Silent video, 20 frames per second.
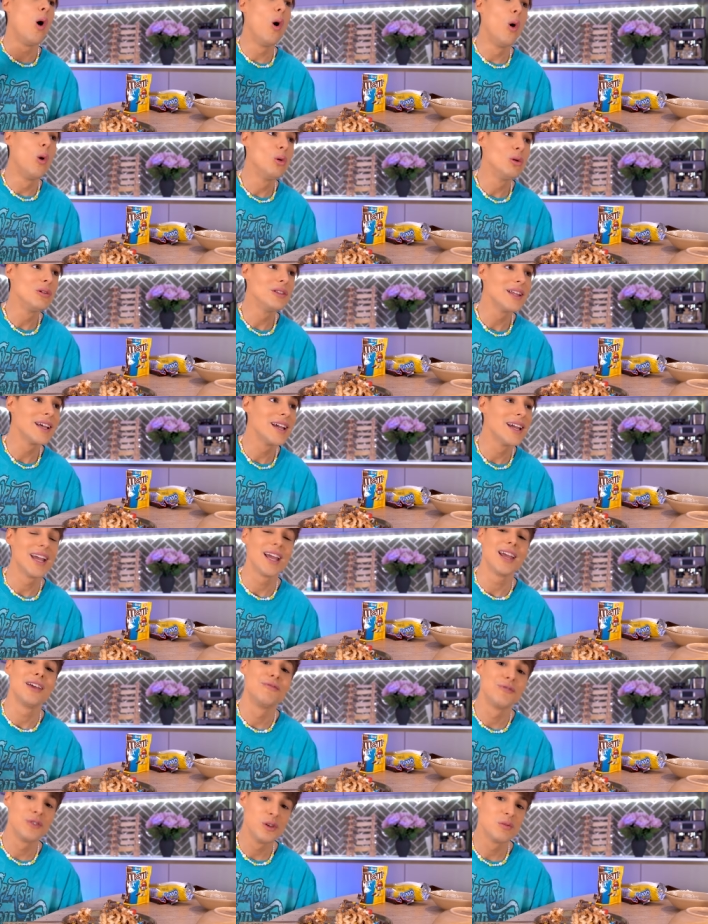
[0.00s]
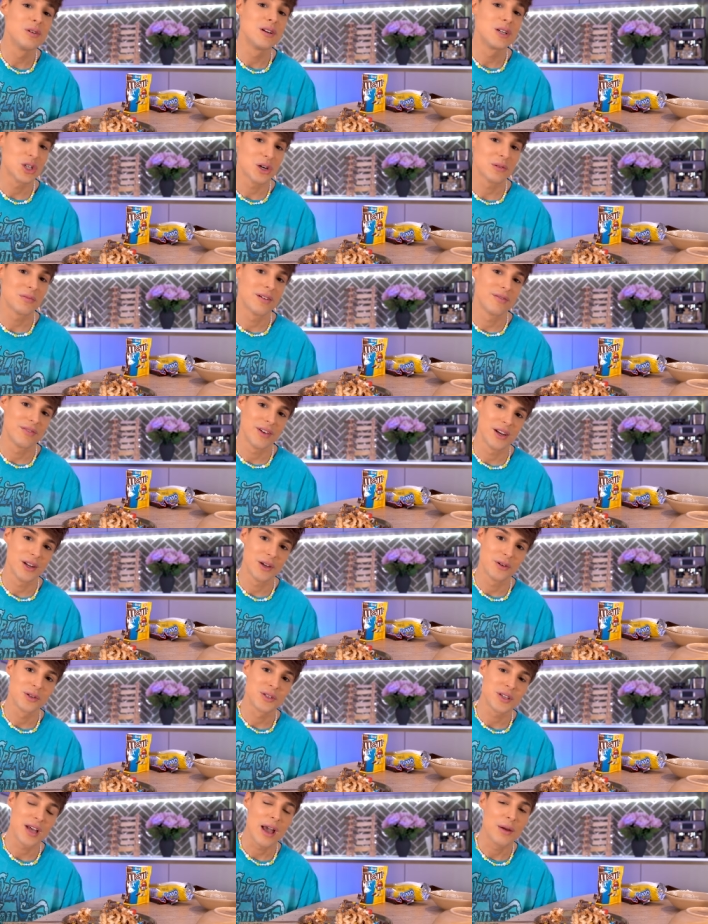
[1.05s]
Only if you enjoy my
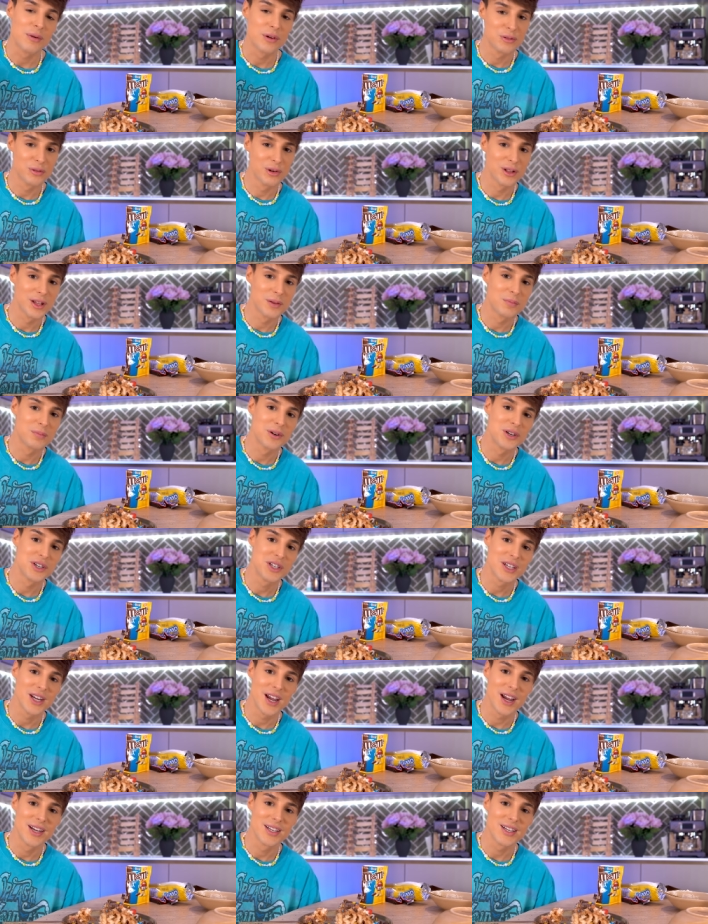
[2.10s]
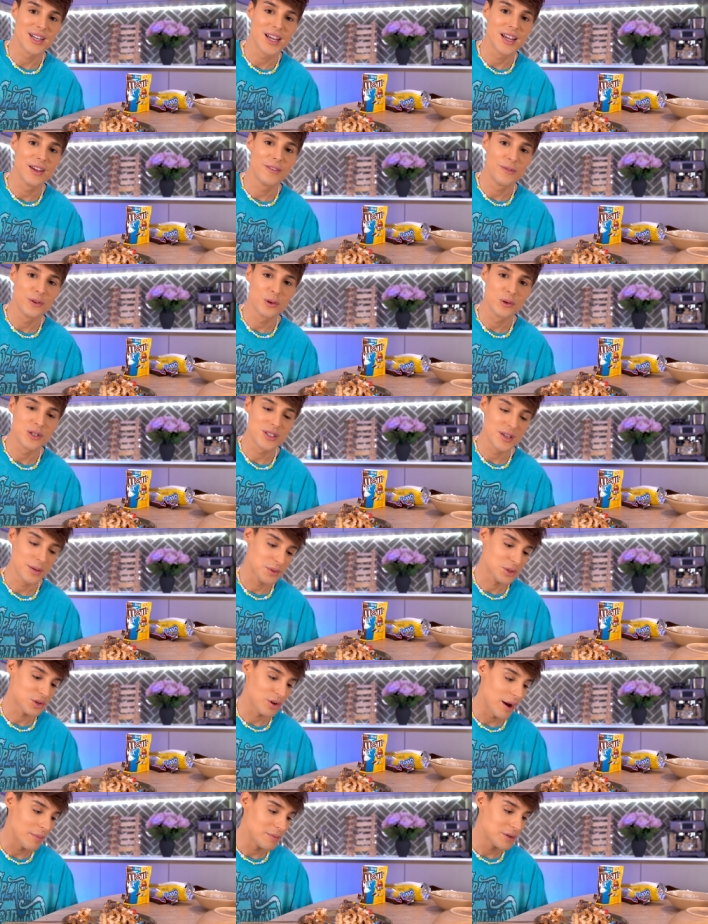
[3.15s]
videos, I would really appreciate if you
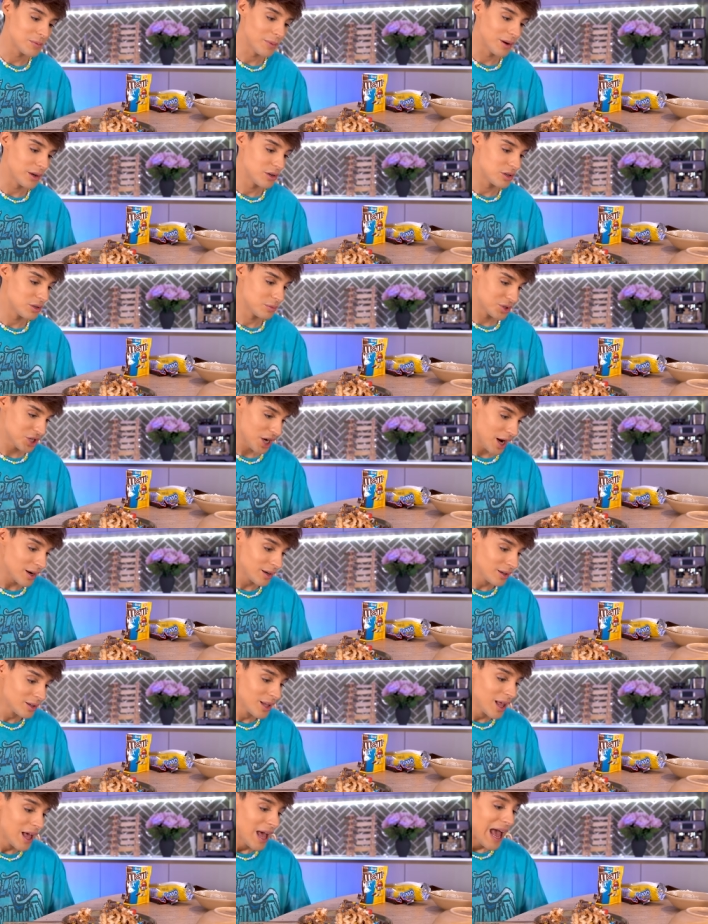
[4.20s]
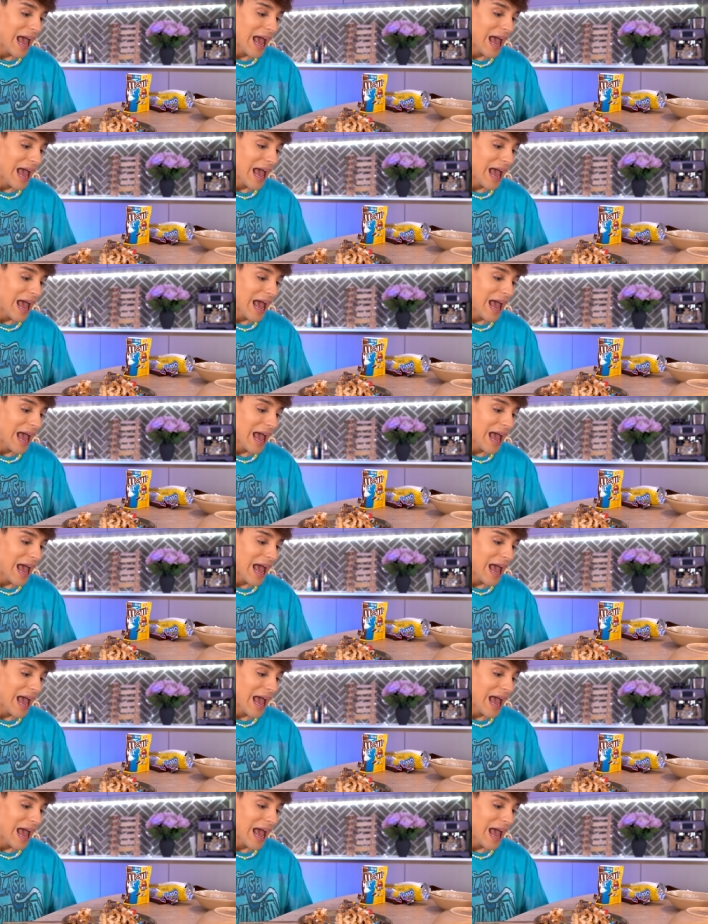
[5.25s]
subscribe to my YouTube channel.